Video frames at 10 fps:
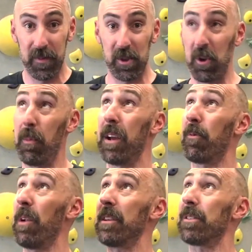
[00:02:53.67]
So you might
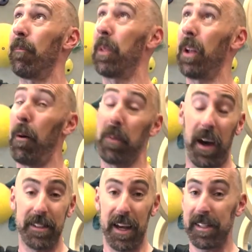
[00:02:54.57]
rig something up,
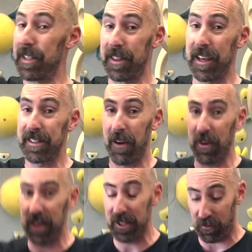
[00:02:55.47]
not test it, thinks
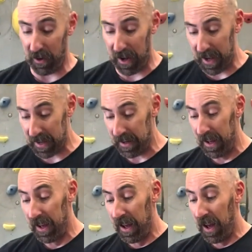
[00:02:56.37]
everything's fine,
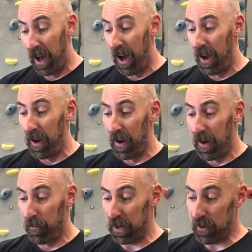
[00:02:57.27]

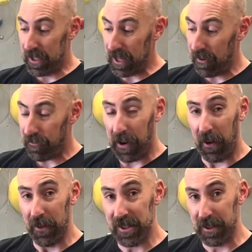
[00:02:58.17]
but you didn't
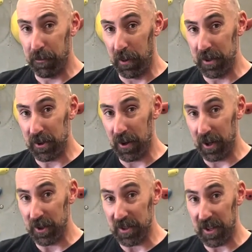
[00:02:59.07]
follow the simple instructions.